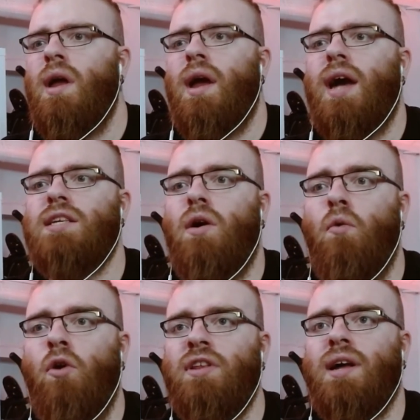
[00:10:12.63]
Guys, I
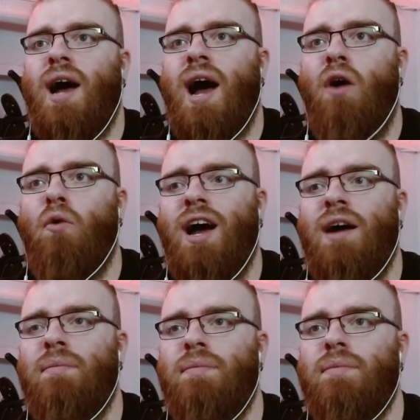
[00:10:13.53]
wonder how
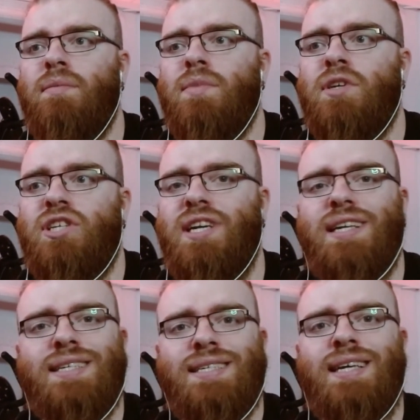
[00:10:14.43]
come
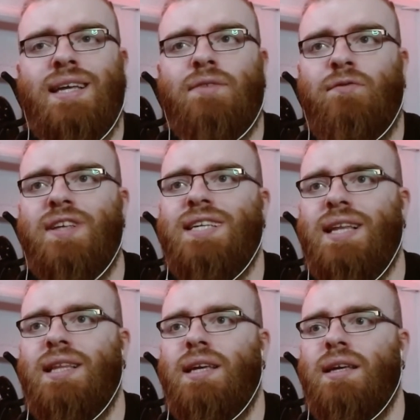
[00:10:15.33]
she is here
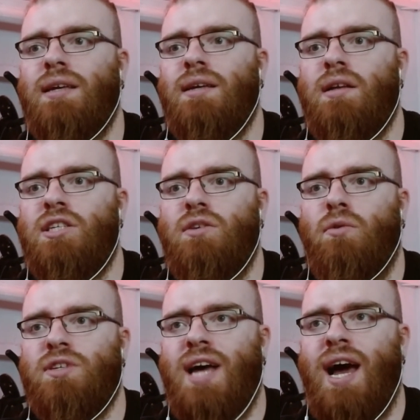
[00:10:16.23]
physically. She
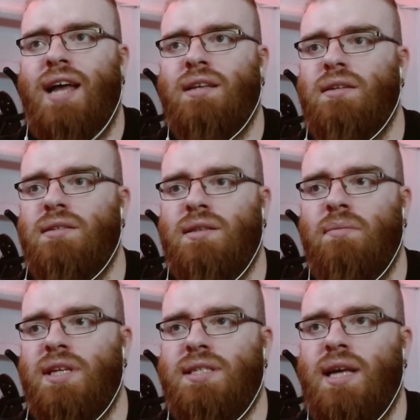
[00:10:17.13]
was hiding
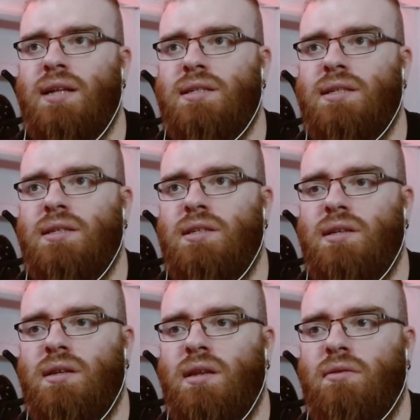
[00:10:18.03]
someplace else and
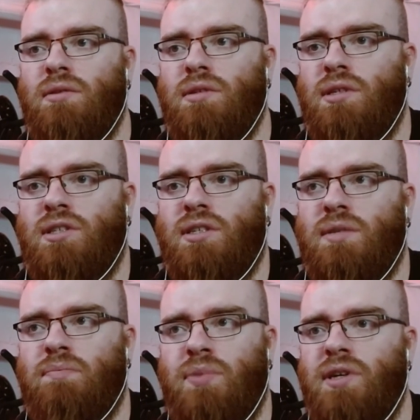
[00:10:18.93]
no, she just
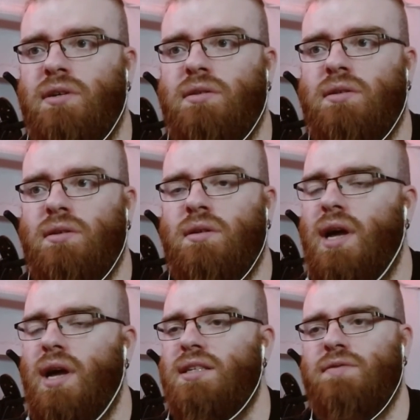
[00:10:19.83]
appeared.
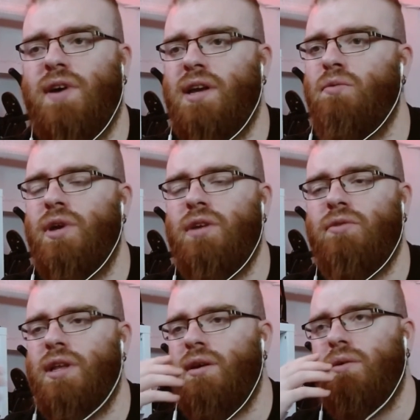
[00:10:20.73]
Guys, this is fucking weird
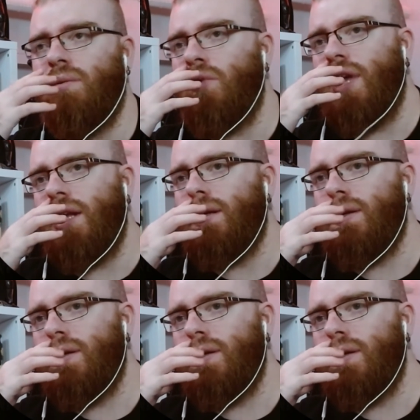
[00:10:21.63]
right now. I'm not getting.